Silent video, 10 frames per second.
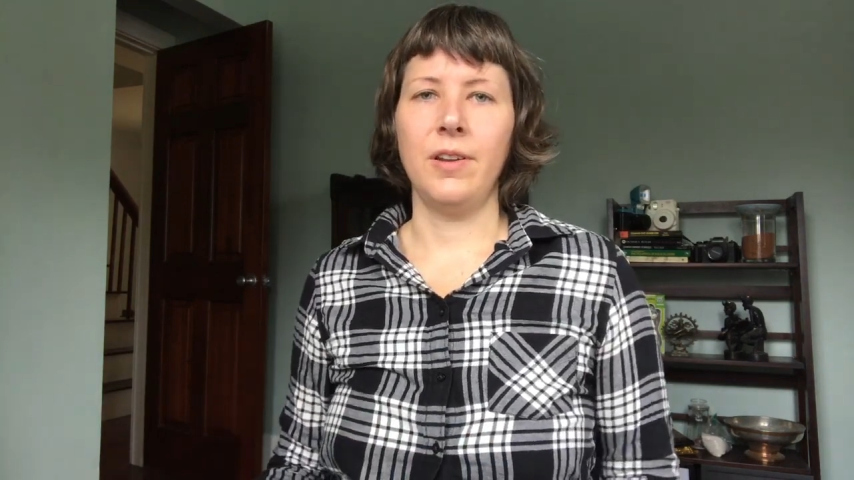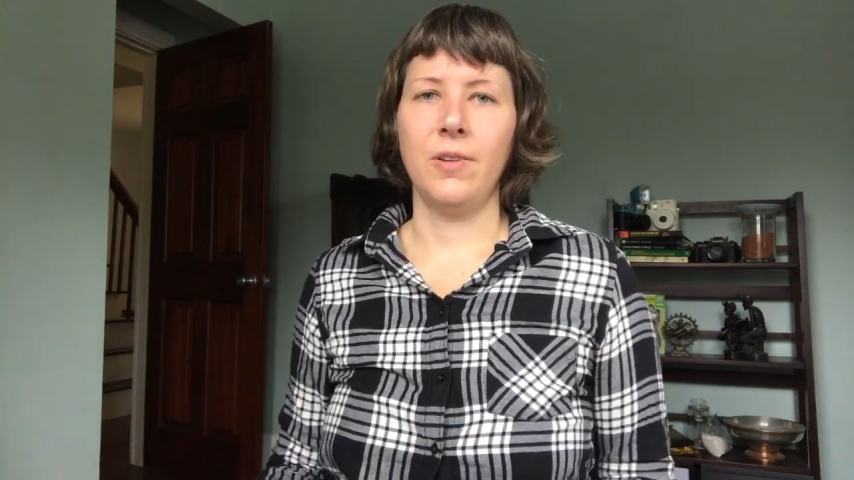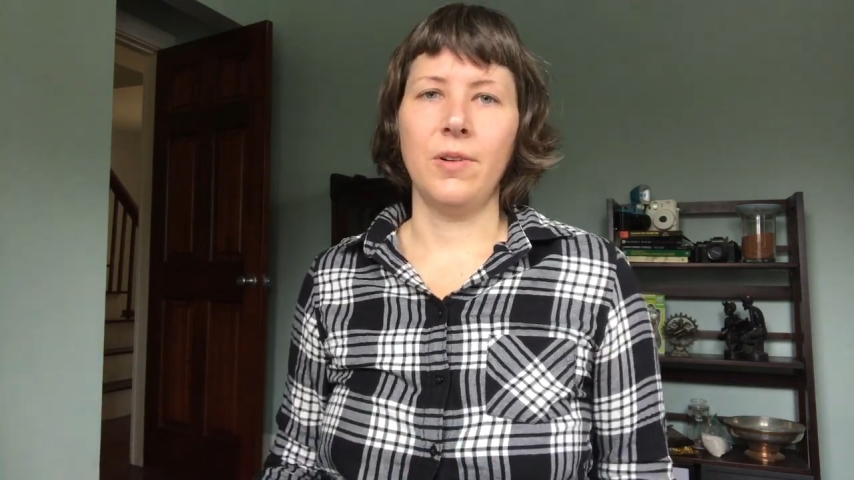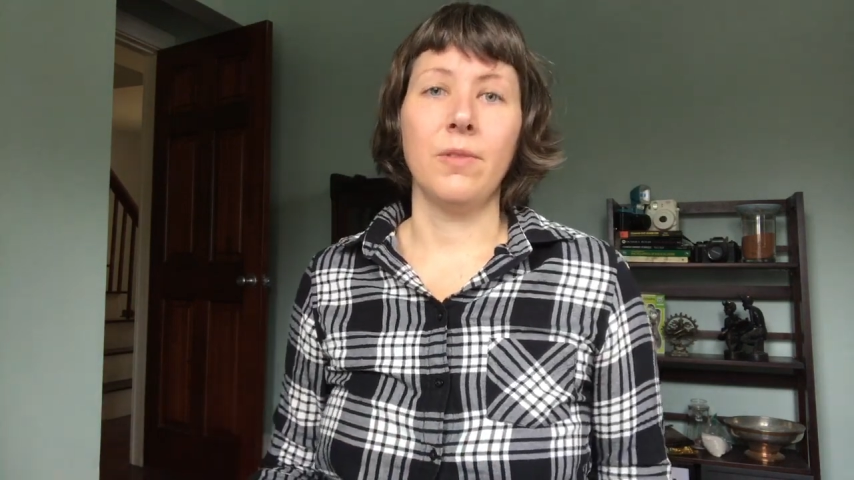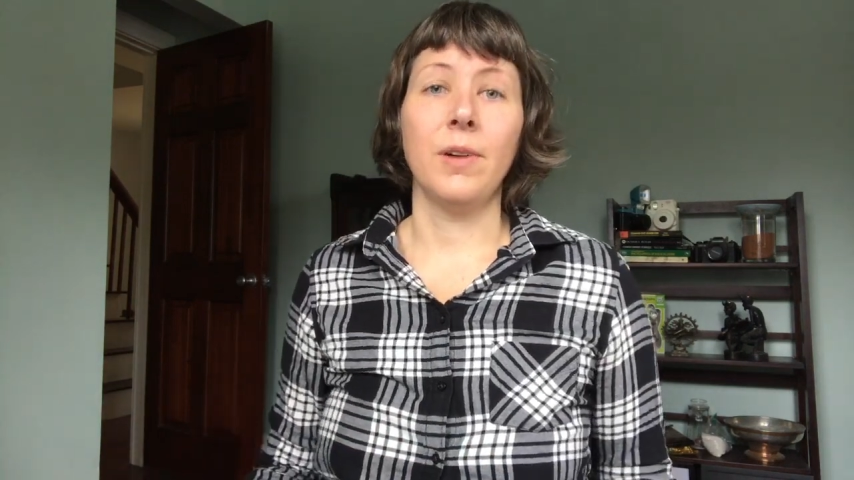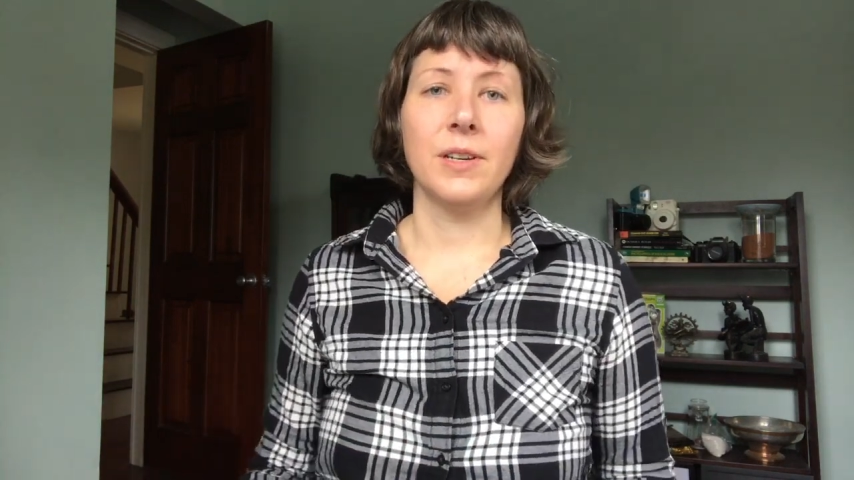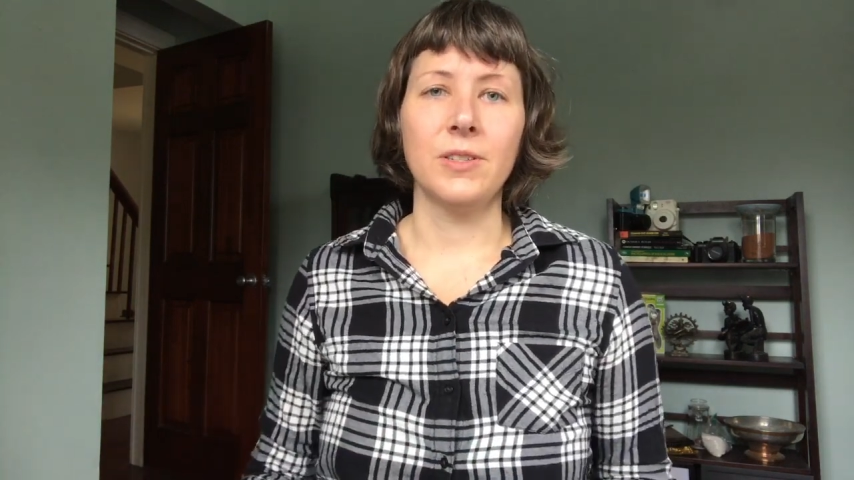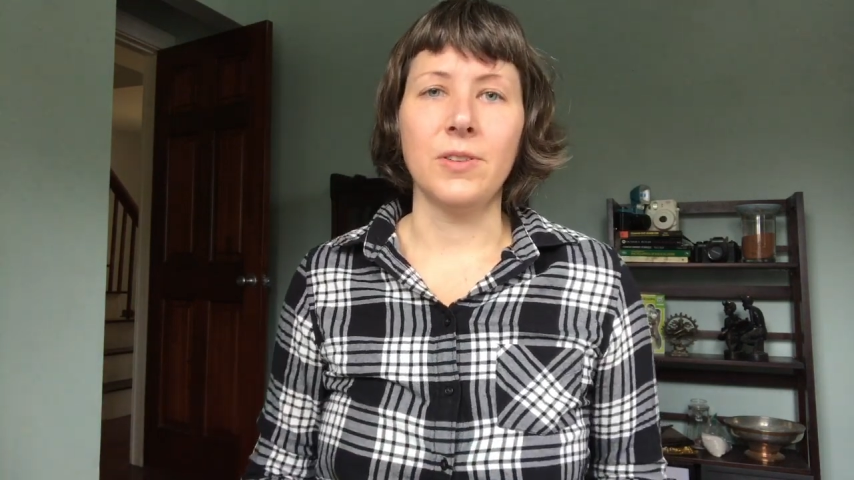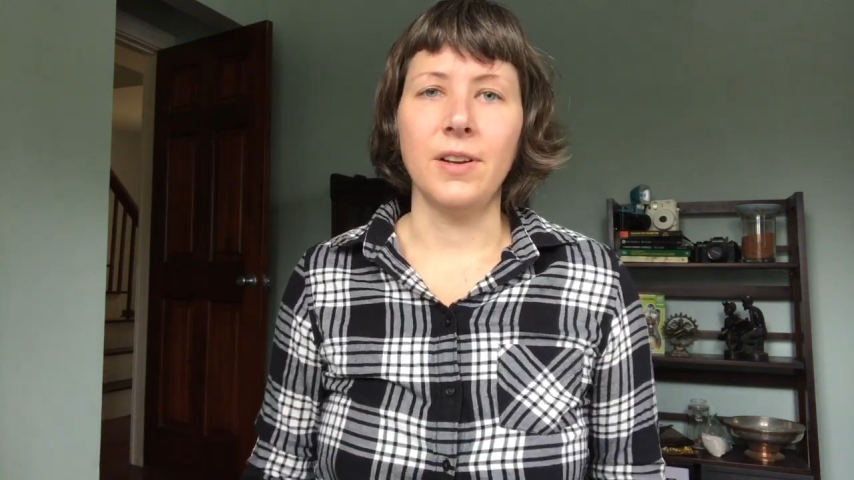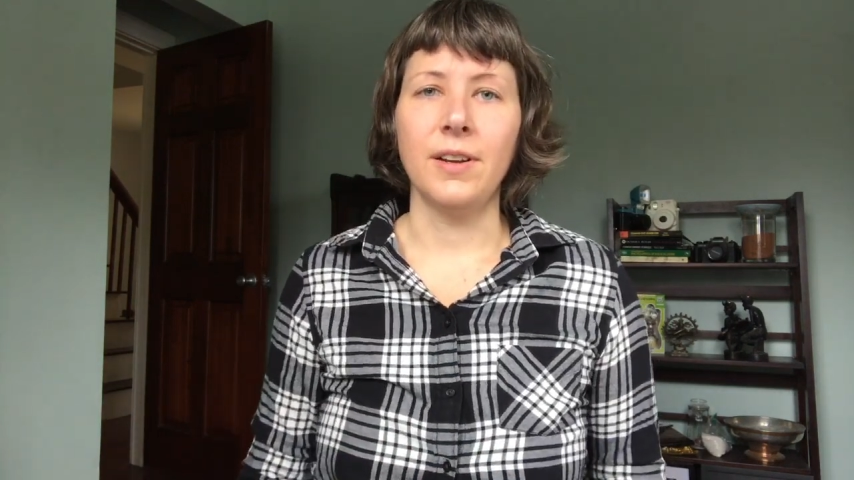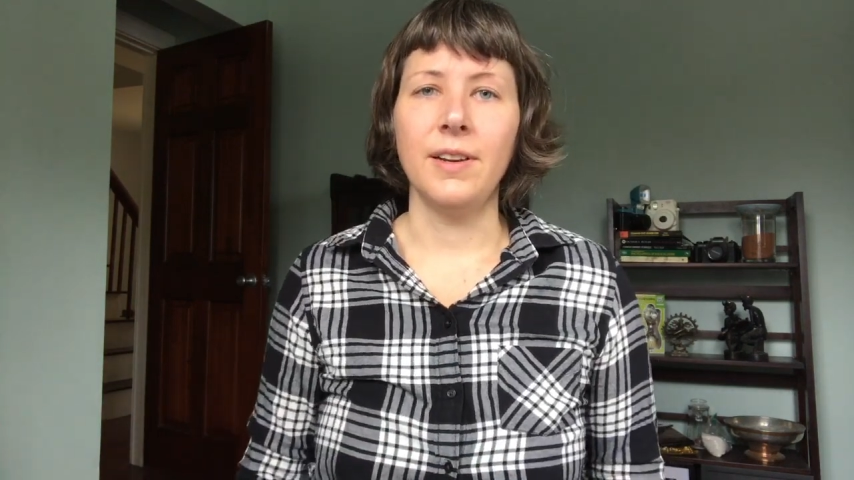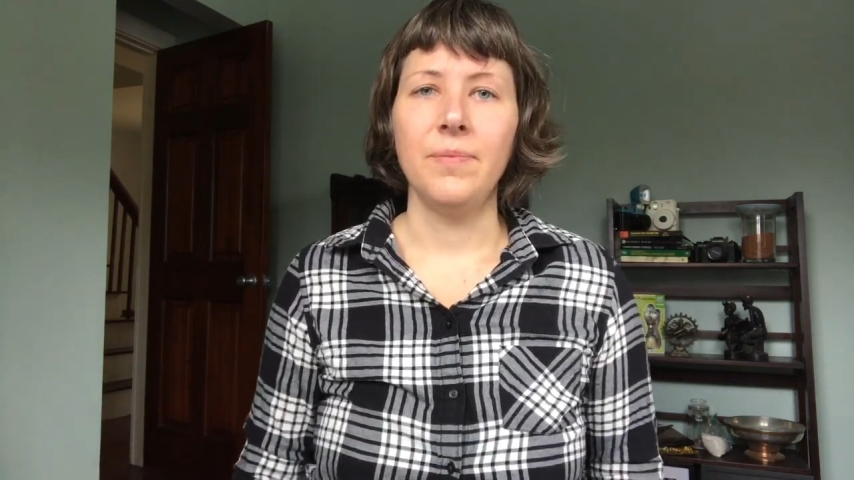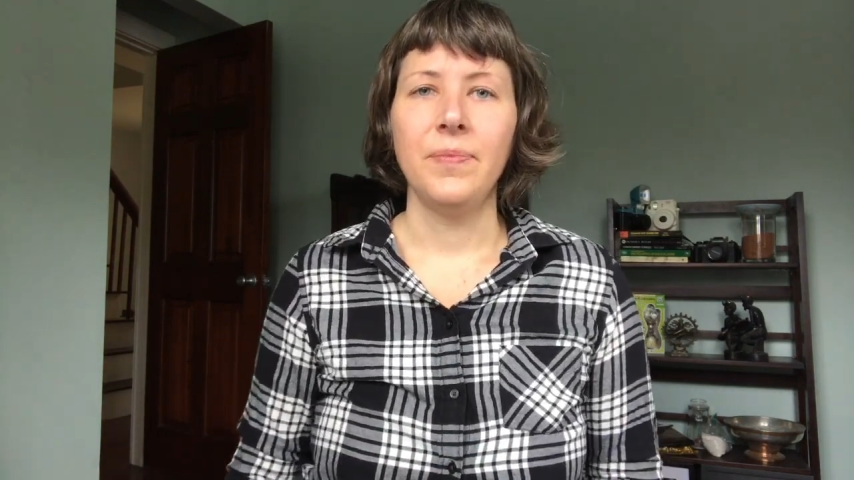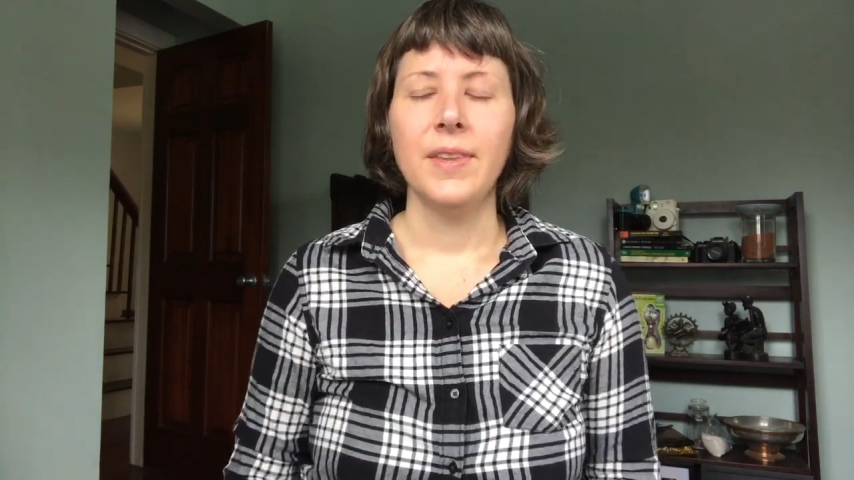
you know at a restaurant